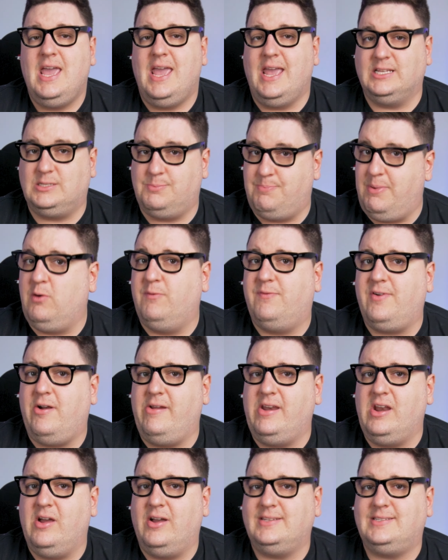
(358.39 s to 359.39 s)
It's built
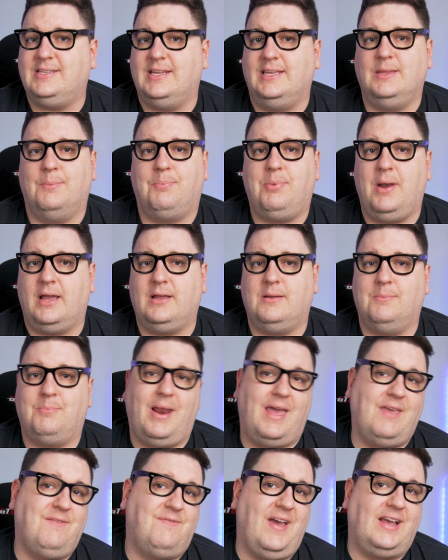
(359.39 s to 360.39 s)
very nice, and the plug and
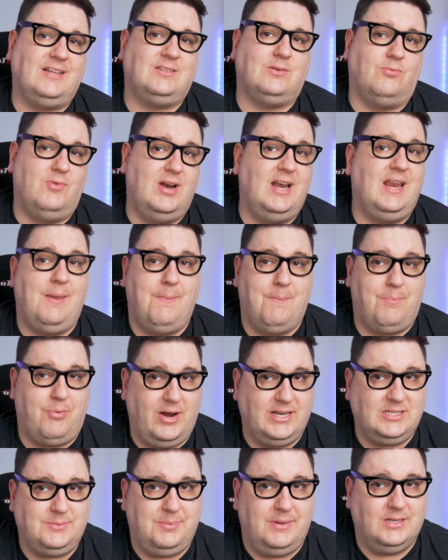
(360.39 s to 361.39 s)
play factor really
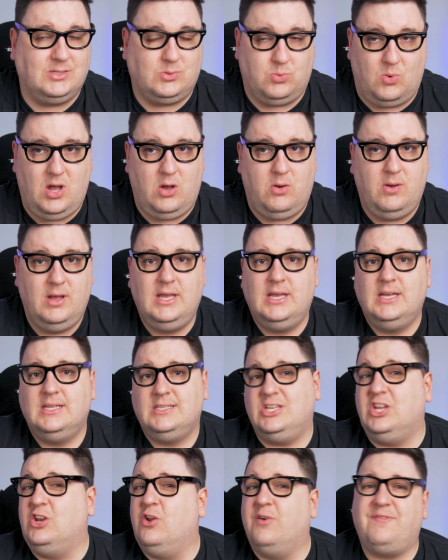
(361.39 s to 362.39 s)
impressed me as well,
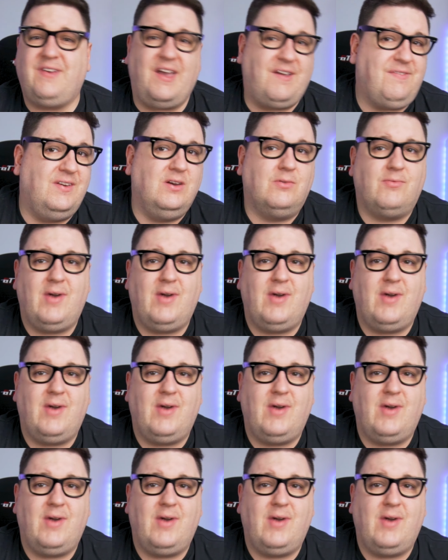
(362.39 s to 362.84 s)
so you're not faffing